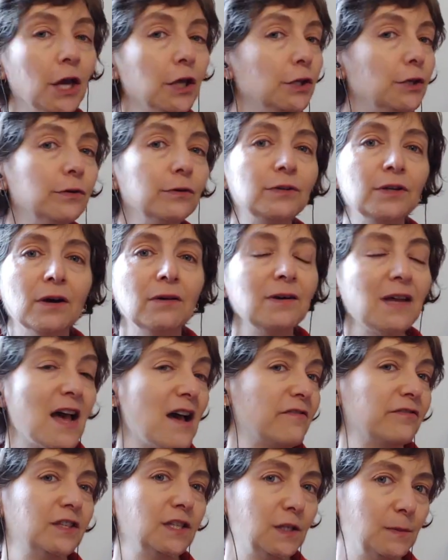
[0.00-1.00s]
you don't
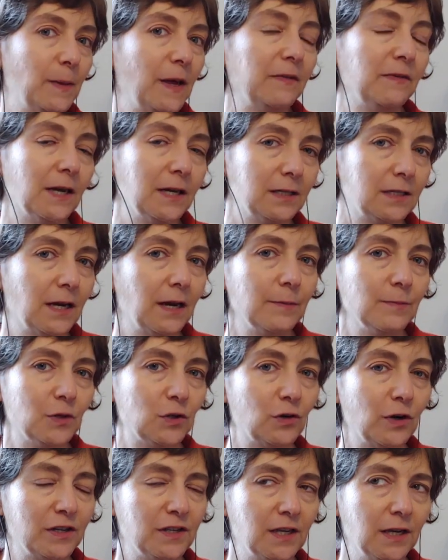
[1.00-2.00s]
have to spend that time
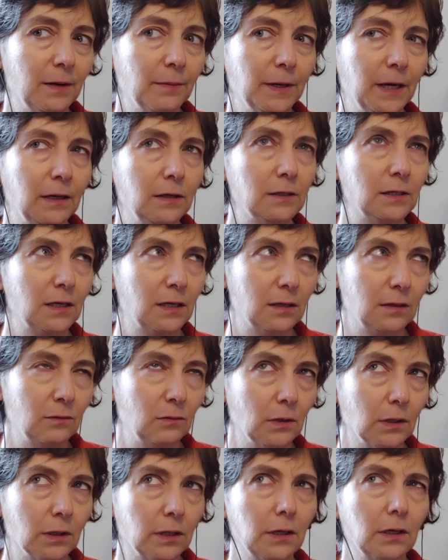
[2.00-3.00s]
stressing about, is it going to
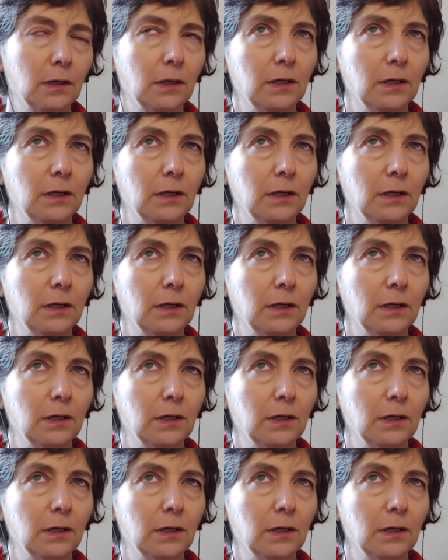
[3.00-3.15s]
work?